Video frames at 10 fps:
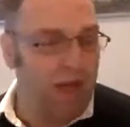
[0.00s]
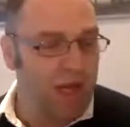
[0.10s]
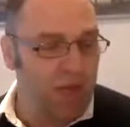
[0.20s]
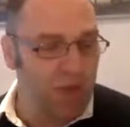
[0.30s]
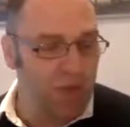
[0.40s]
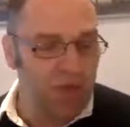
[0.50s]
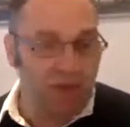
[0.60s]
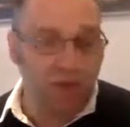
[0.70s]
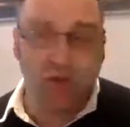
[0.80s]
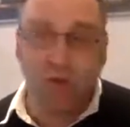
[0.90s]
There's
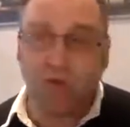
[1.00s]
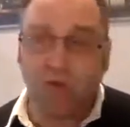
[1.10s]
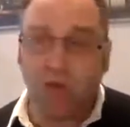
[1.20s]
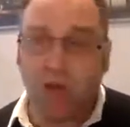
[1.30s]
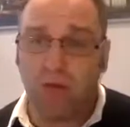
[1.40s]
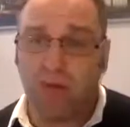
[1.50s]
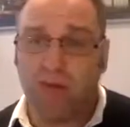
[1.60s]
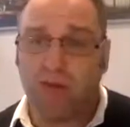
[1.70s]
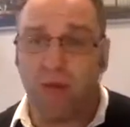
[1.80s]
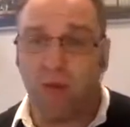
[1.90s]
extremes where
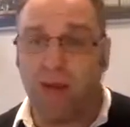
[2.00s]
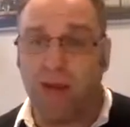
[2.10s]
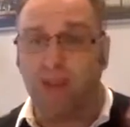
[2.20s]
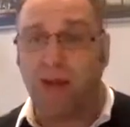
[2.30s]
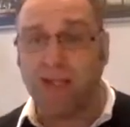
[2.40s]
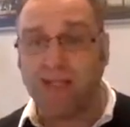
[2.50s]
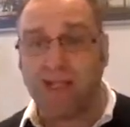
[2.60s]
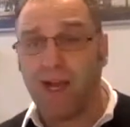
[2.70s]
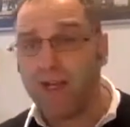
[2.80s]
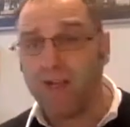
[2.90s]
companies are led by a
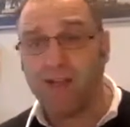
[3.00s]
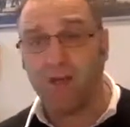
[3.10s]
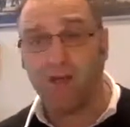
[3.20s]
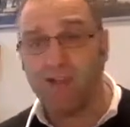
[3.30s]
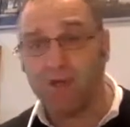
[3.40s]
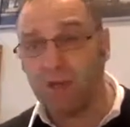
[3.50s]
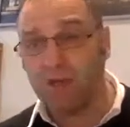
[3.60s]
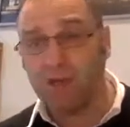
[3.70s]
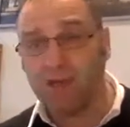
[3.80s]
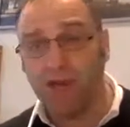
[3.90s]
scientist who just maybe
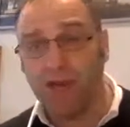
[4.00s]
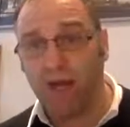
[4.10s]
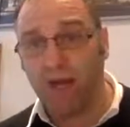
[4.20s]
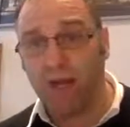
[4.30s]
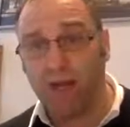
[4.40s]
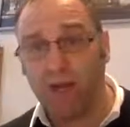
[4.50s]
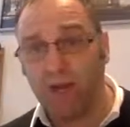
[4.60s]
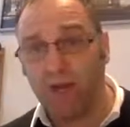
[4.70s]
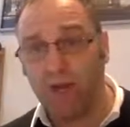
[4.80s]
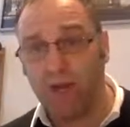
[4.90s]
spun out a company out
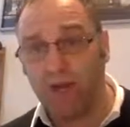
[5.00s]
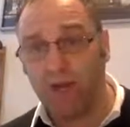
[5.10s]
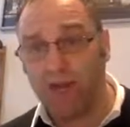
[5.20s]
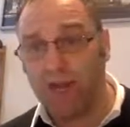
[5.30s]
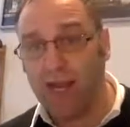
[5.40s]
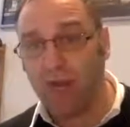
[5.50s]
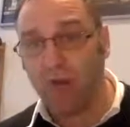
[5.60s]
of a lab,